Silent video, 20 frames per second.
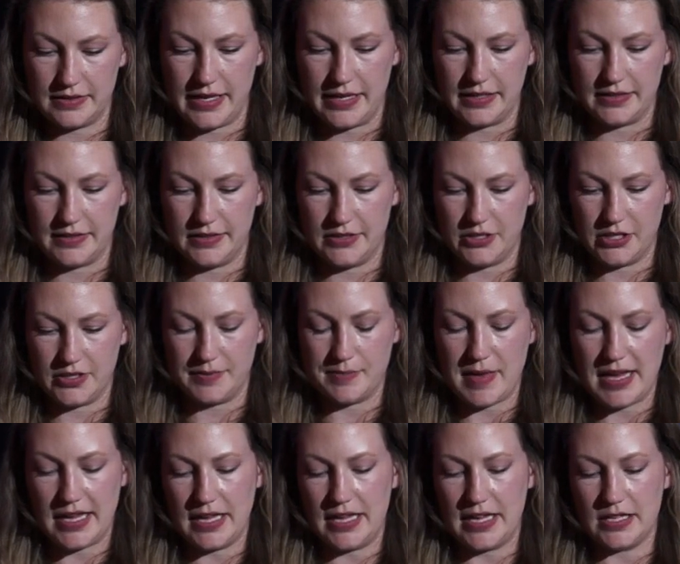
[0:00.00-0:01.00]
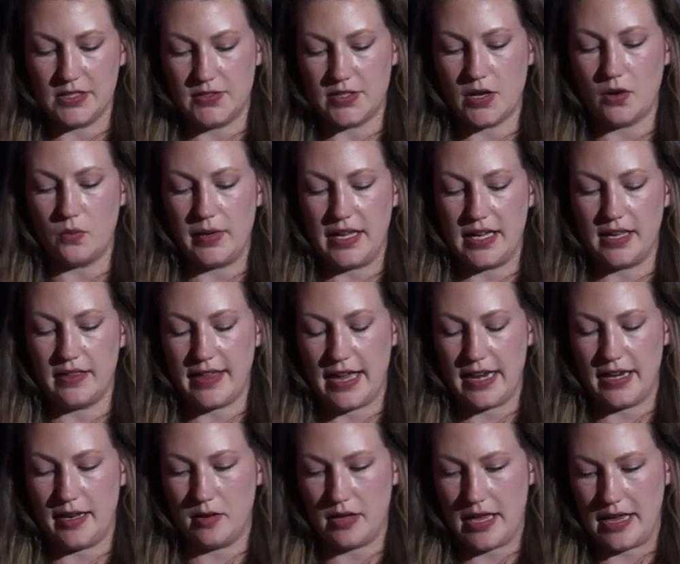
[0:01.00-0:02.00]
it's just making it so weak
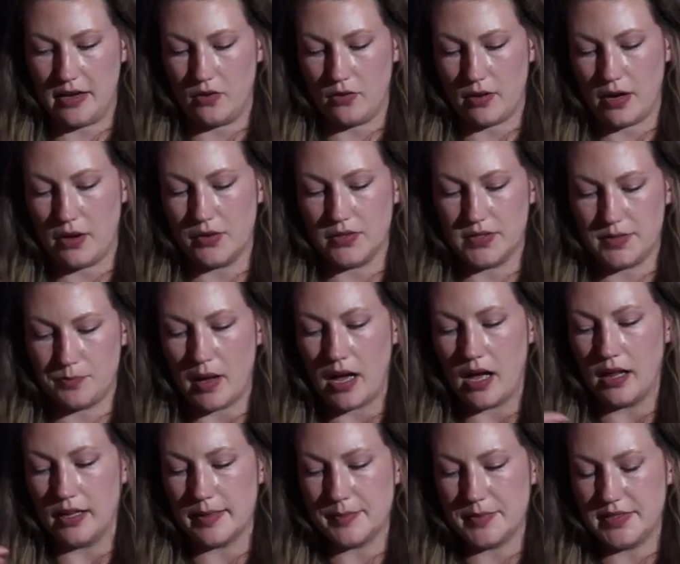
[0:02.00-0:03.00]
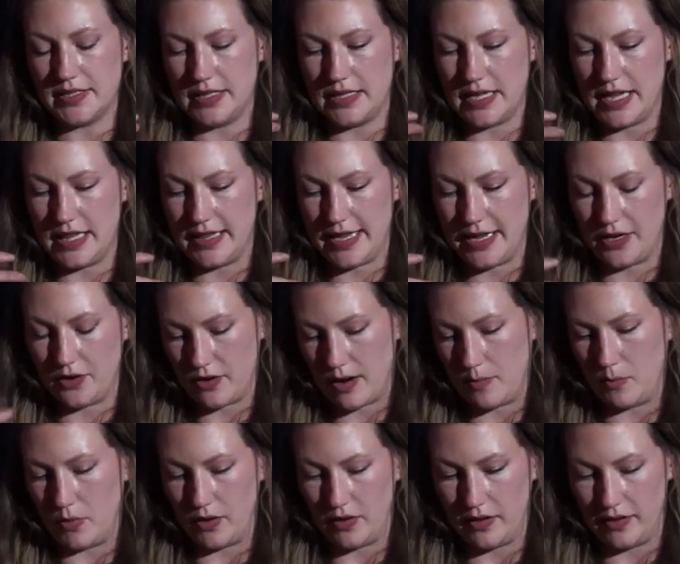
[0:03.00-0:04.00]
that it grows polyps and then they
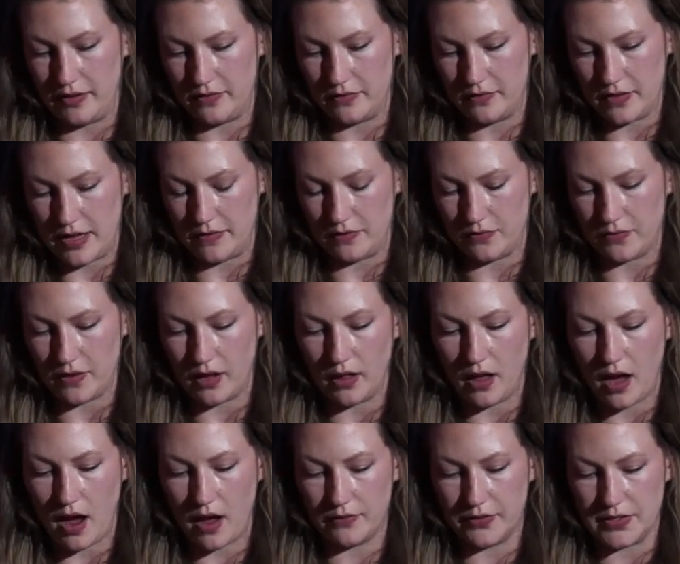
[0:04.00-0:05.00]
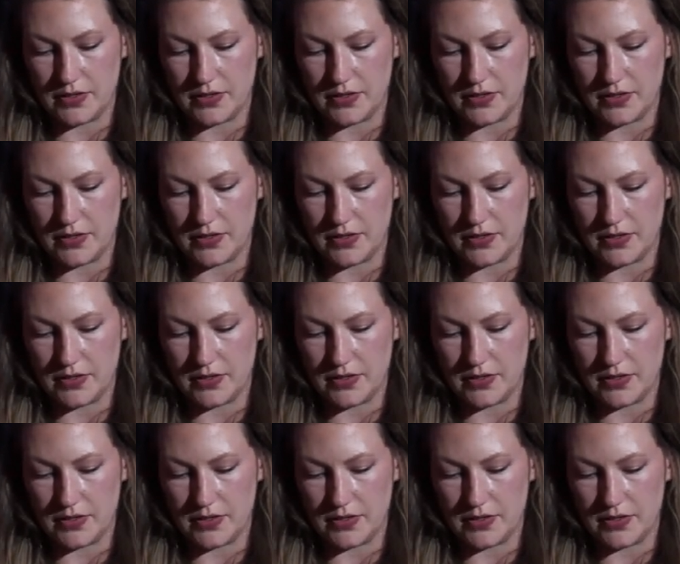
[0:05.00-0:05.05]
crumble and fall off.